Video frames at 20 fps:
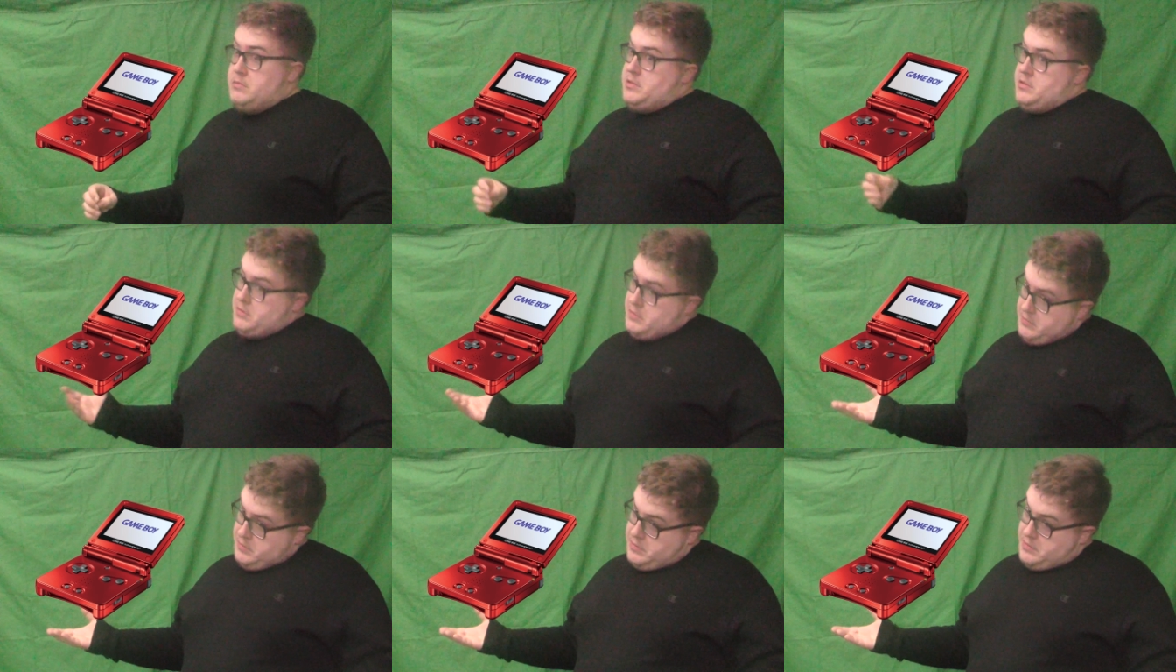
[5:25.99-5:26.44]

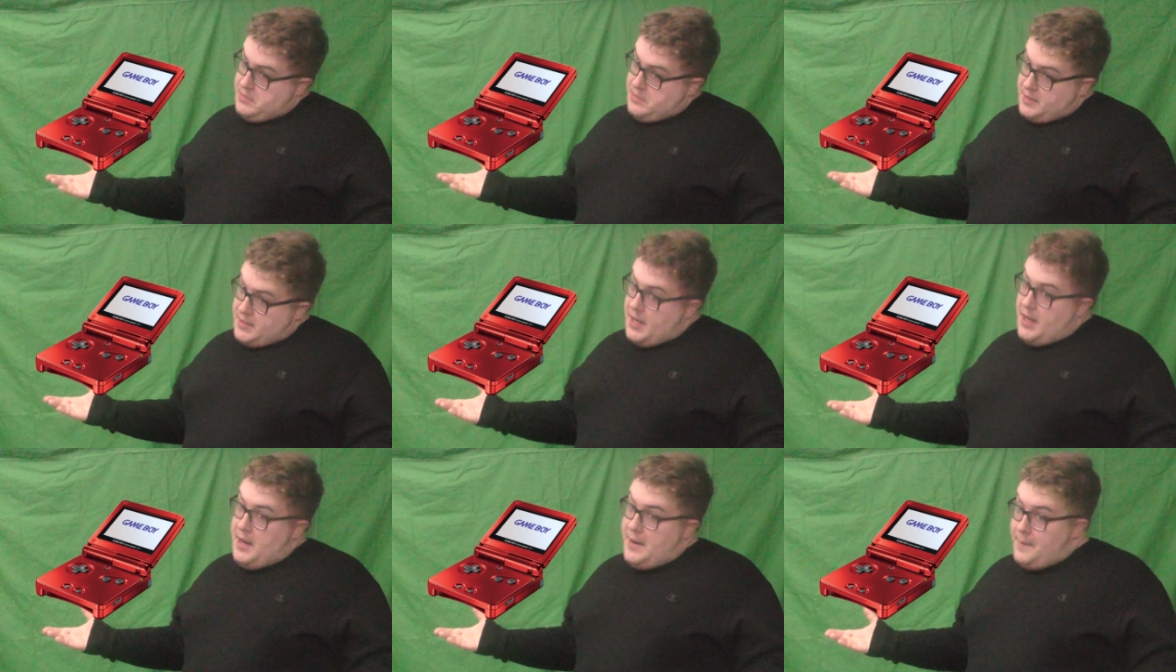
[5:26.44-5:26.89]
I
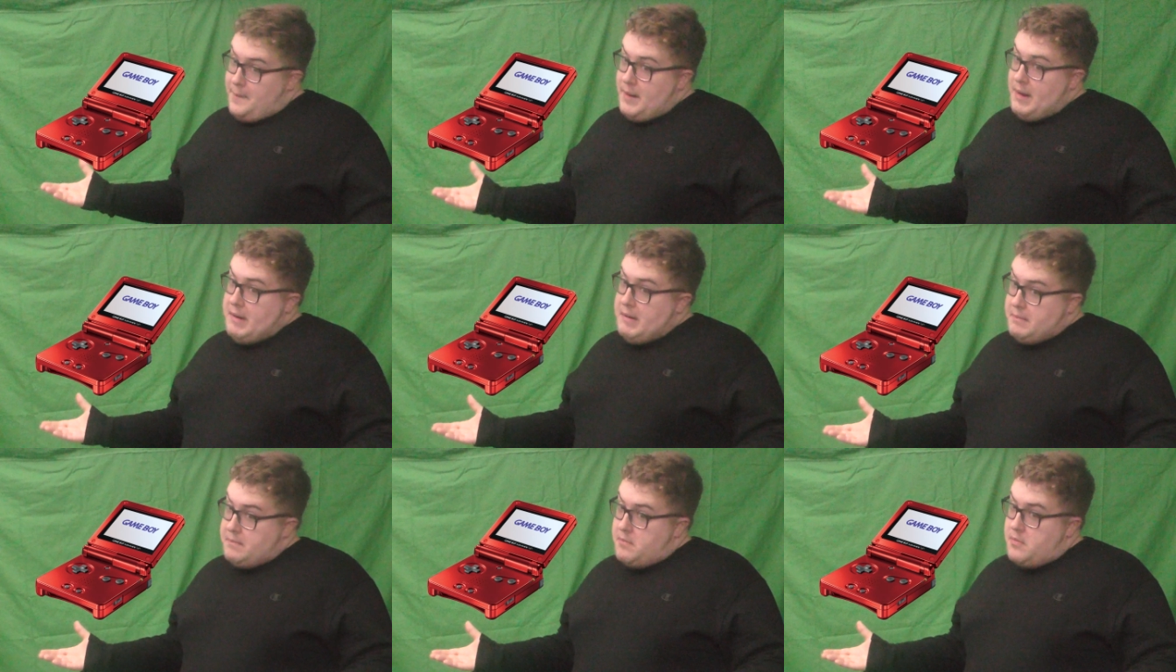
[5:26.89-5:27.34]
kind of
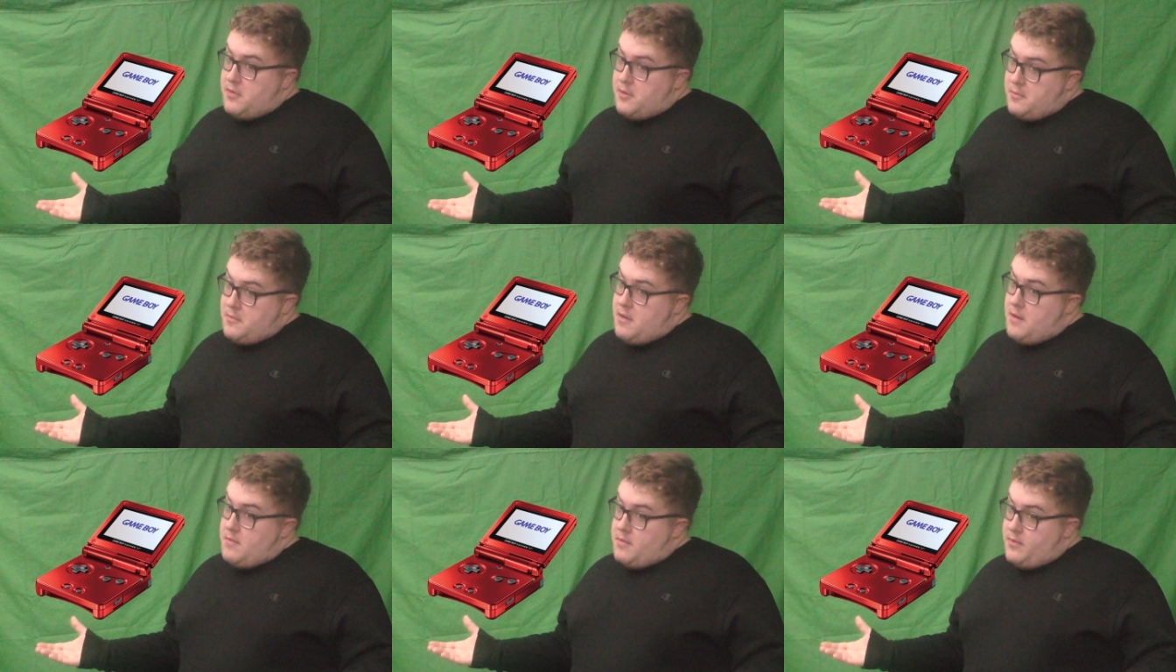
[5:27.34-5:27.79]
made more
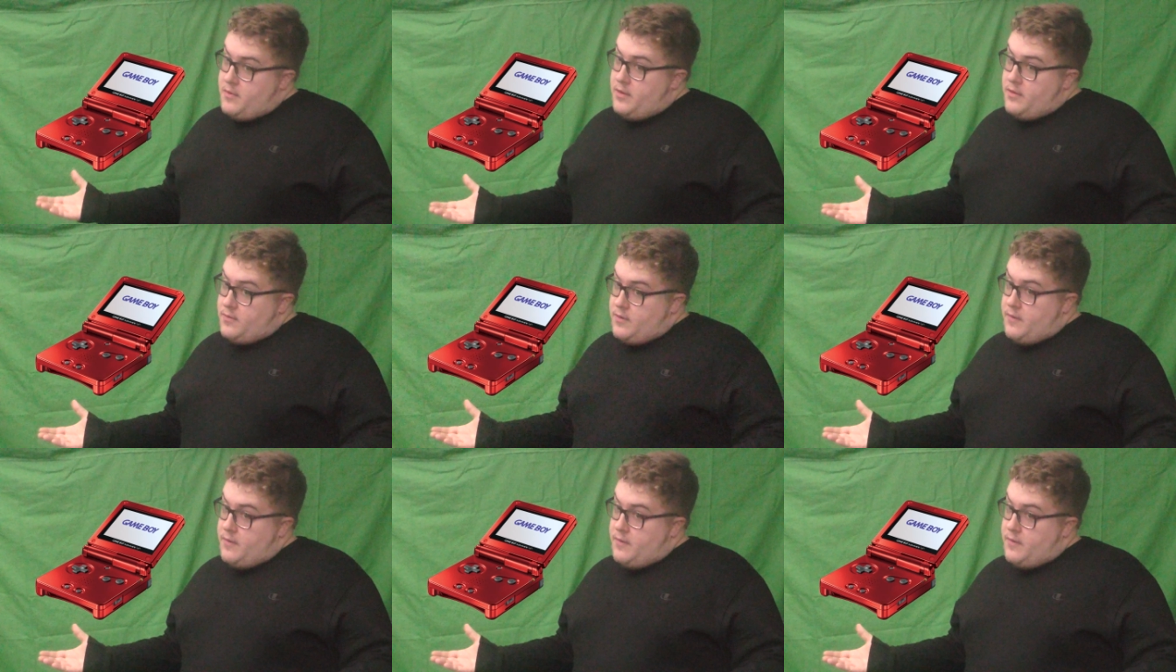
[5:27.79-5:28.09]
memories